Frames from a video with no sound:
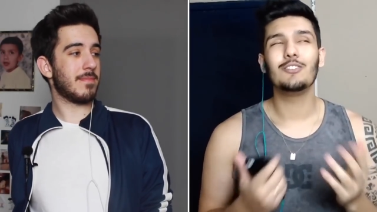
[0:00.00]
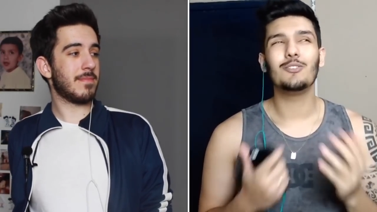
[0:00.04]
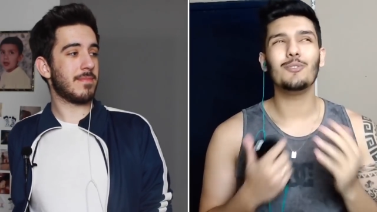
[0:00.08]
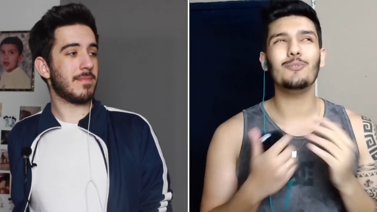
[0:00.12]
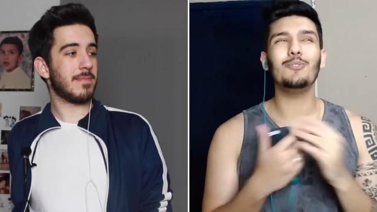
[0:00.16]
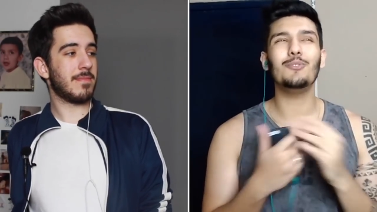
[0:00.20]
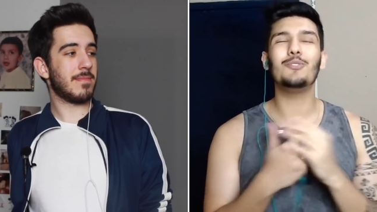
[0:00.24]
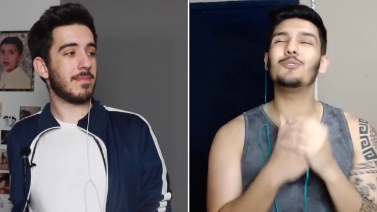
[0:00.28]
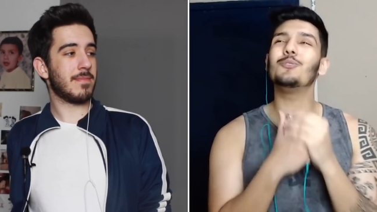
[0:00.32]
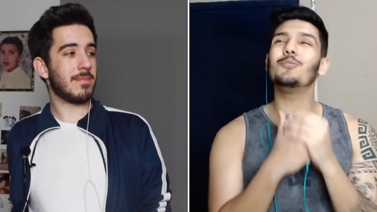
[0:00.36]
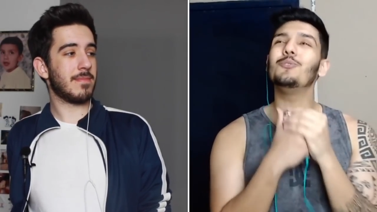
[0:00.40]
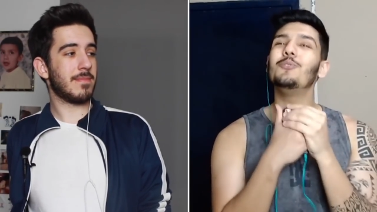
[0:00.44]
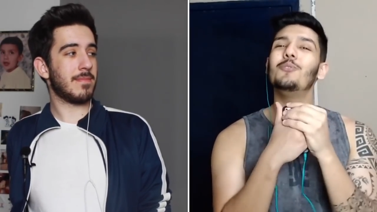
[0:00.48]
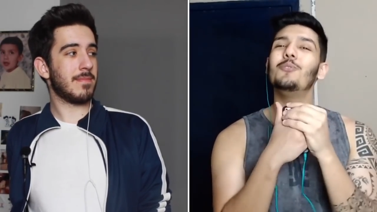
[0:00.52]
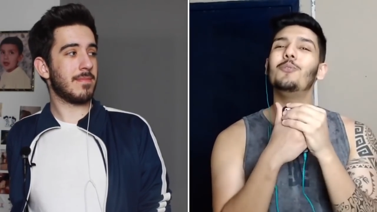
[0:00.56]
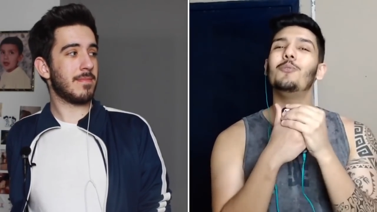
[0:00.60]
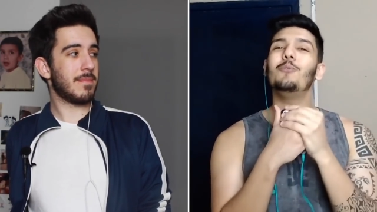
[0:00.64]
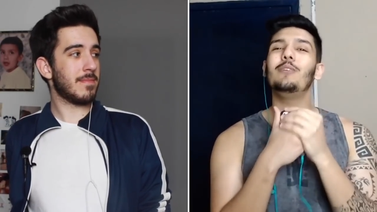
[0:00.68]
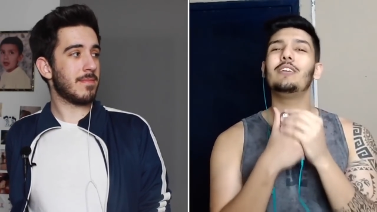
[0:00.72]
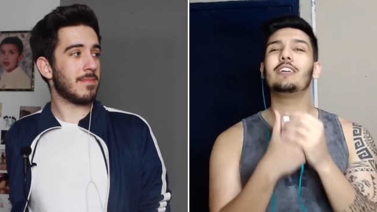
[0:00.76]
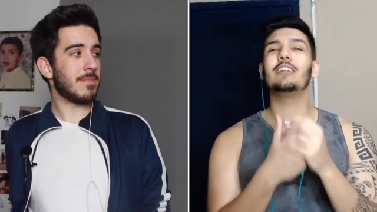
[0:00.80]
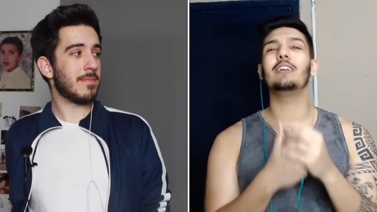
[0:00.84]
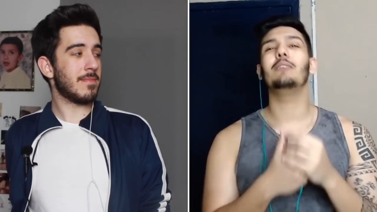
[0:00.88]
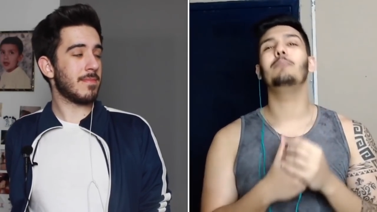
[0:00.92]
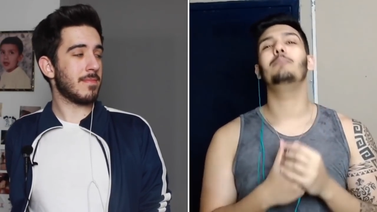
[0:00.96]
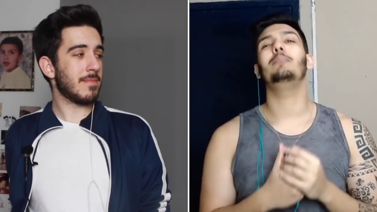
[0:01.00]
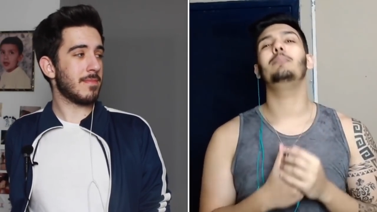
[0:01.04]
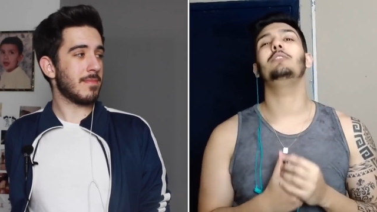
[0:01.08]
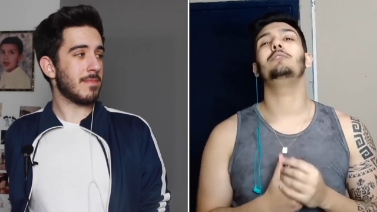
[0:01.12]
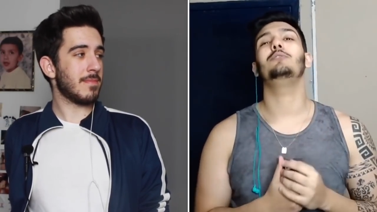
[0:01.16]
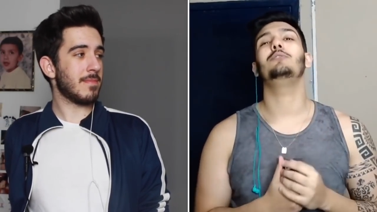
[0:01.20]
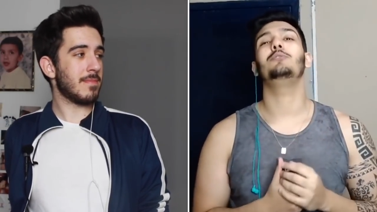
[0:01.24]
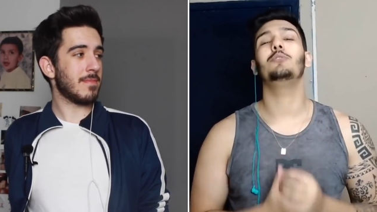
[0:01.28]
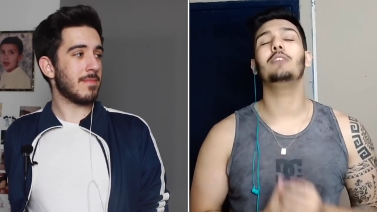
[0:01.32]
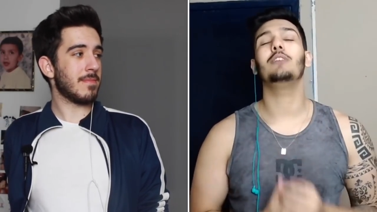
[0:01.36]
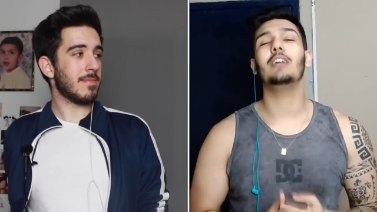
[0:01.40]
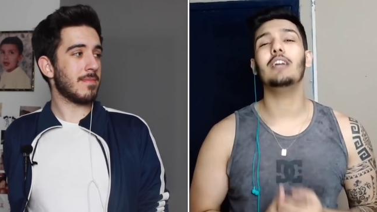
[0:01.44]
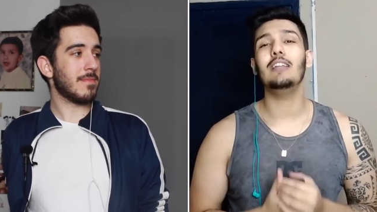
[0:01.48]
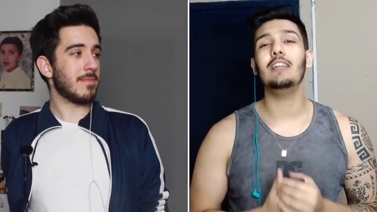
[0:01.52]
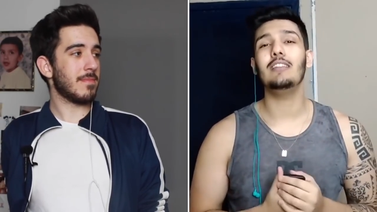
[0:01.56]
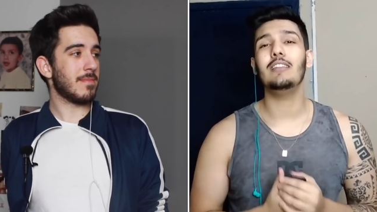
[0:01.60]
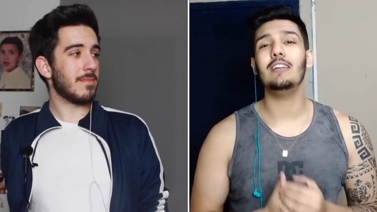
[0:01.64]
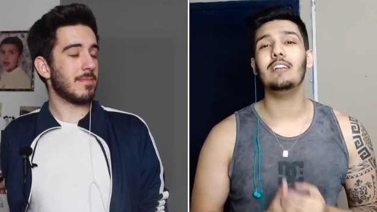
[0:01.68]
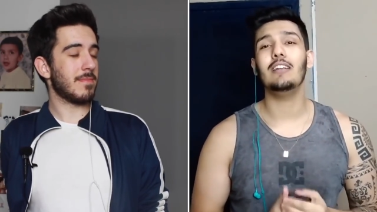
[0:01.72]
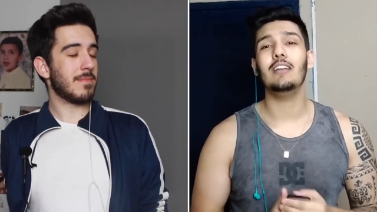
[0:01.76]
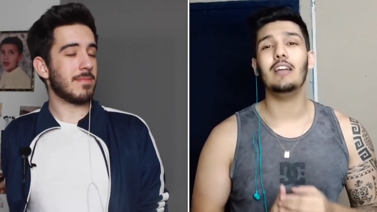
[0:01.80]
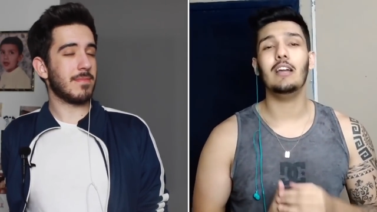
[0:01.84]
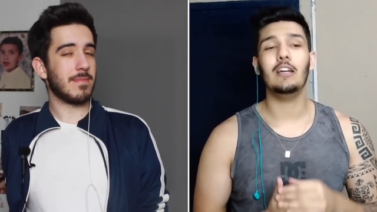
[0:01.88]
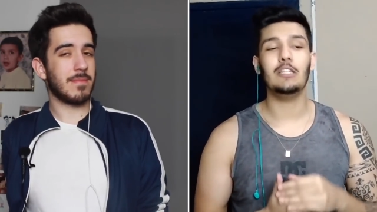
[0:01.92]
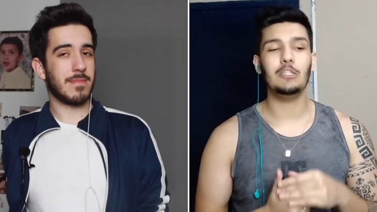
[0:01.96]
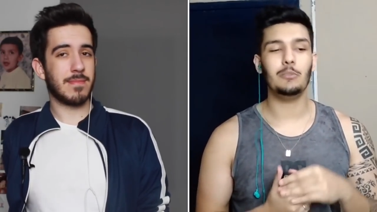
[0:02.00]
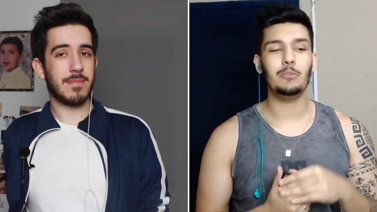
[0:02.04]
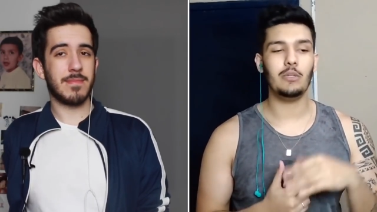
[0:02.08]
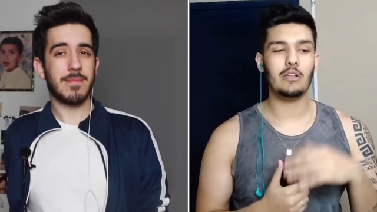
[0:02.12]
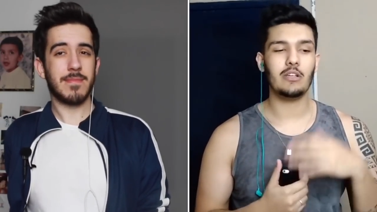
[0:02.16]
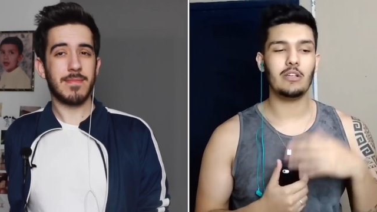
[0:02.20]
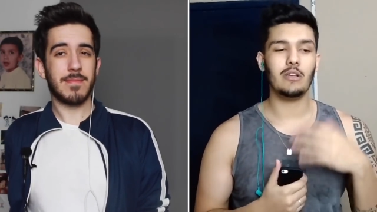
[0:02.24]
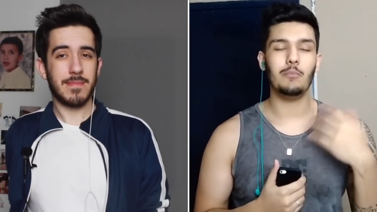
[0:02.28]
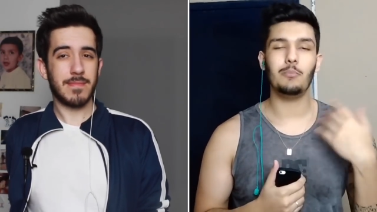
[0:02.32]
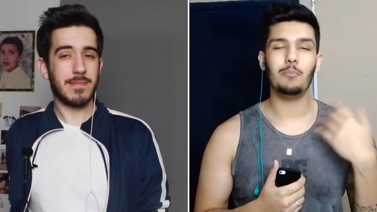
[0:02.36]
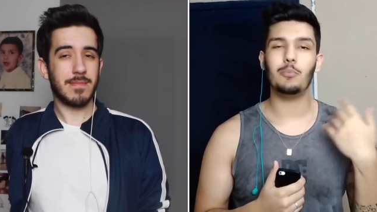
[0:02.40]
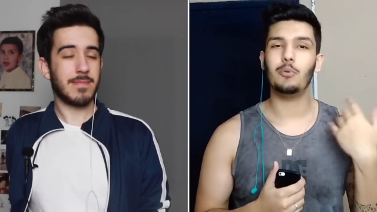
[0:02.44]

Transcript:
Speaker 1: So soon we can be together and we can